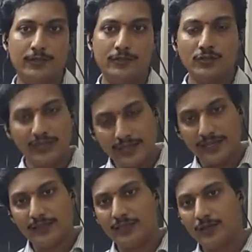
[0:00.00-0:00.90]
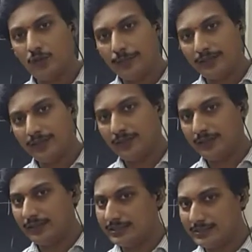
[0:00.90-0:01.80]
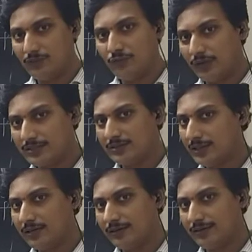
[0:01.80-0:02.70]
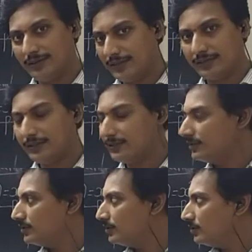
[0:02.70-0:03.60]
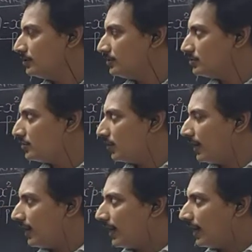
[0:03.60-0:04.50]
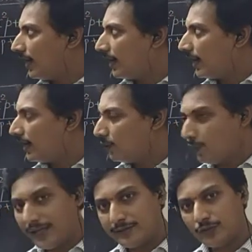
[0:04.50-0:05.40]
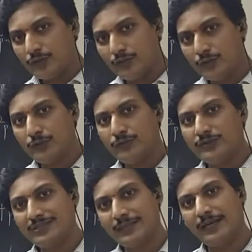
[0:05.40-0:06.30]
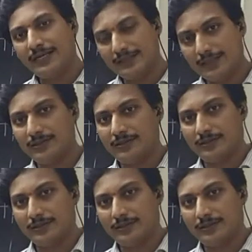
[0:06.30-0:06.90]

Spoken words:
So again the grouping doesn't work there directly. So I would like to do some other